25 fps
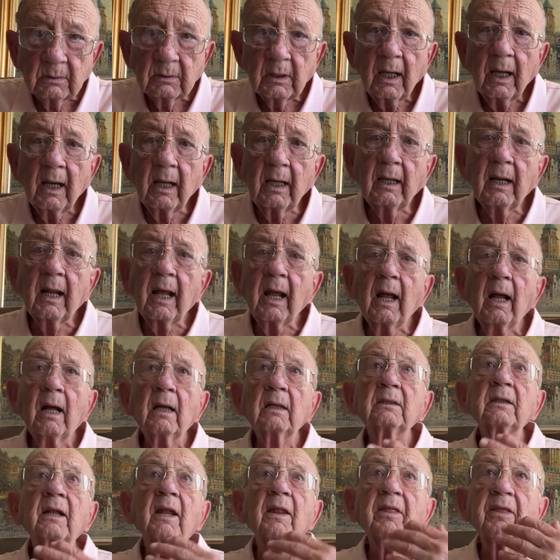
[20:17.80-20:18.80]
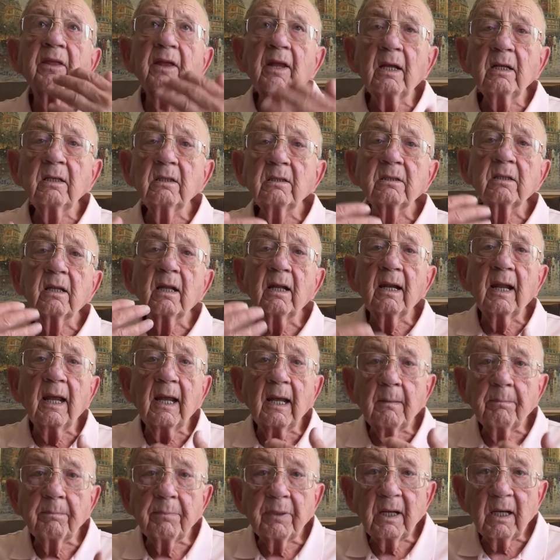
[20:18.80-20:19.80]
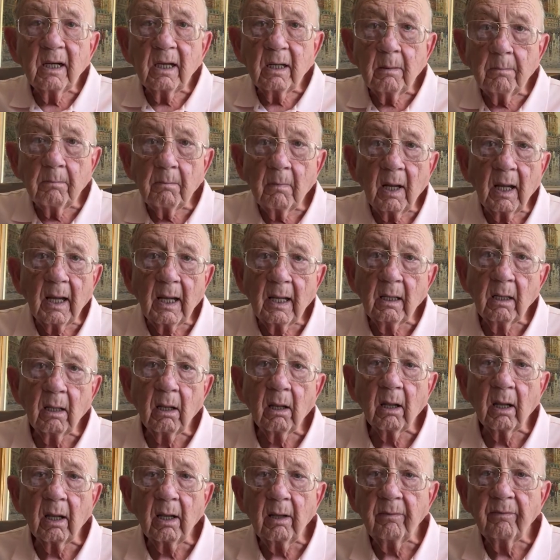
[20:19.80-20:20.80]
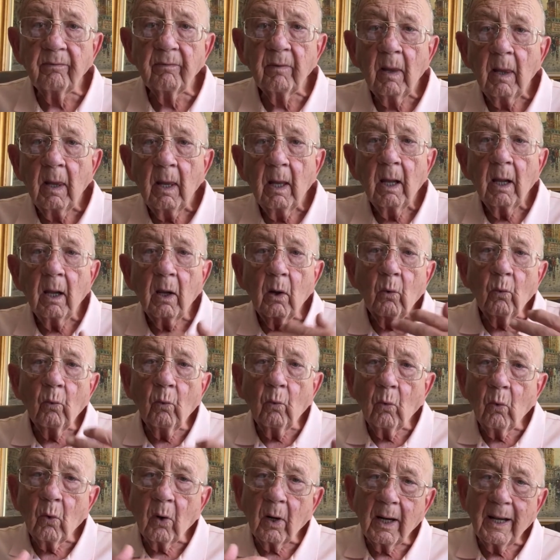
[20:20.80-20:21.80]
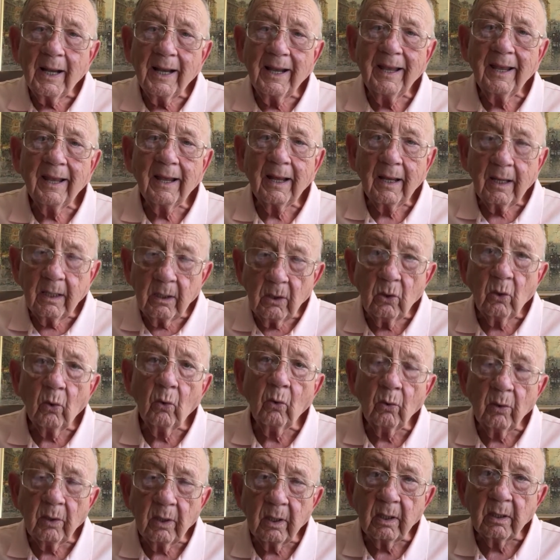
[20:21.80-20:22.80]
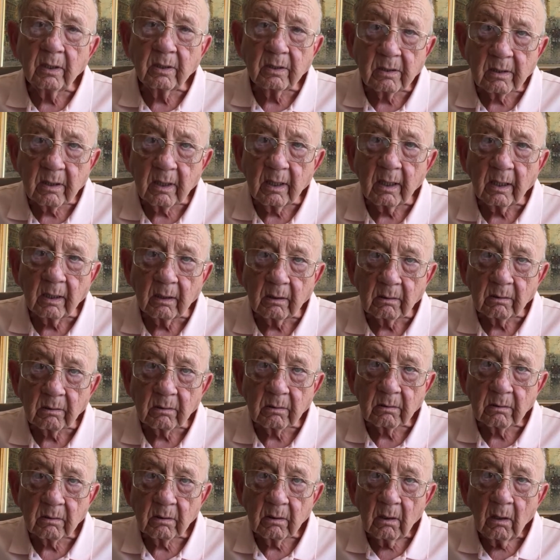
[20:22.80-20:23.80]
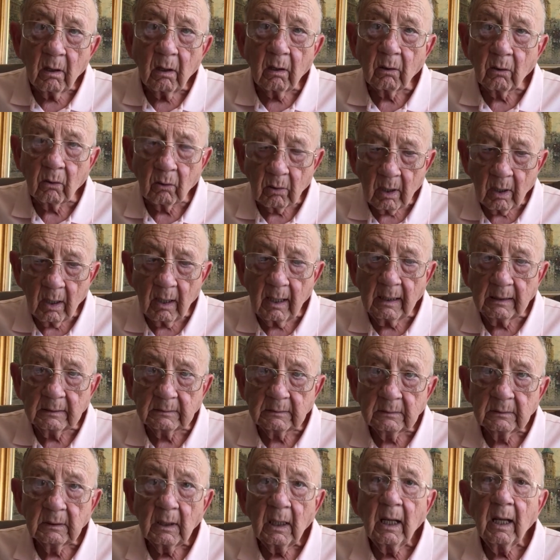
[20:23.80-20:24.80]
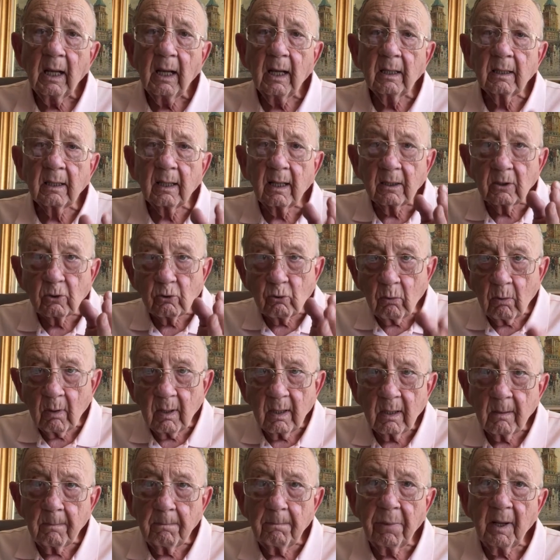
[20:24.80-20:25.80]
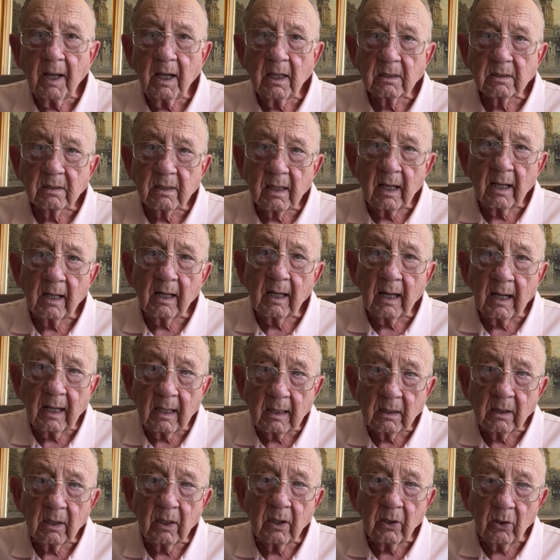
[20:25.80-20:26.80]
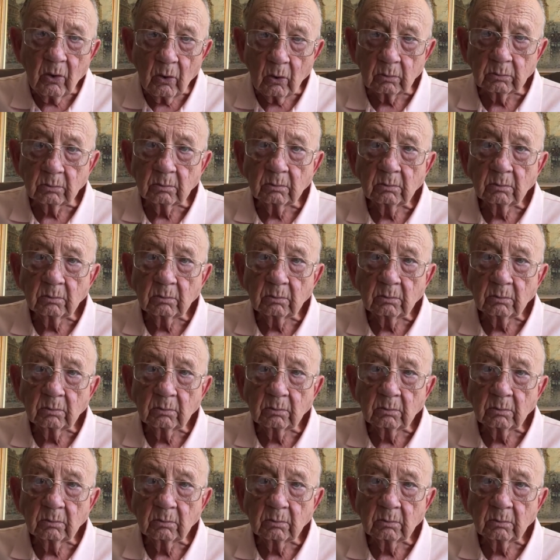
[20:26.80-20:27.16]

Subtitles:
and things that happen in my life and why I know these things. Okay? And I try to pass that on to you.